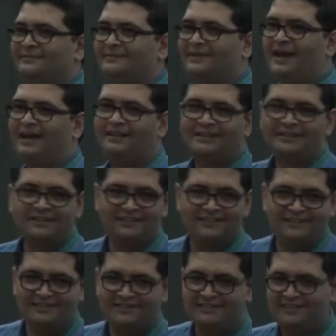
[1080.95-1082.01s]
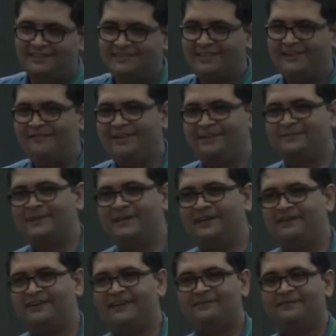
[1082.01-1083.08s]
I think this is
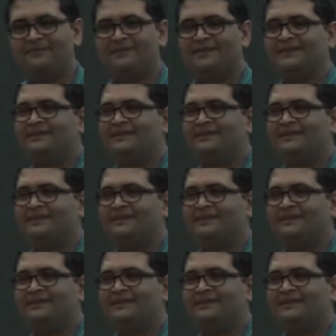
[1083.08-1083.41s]
self-explanatory,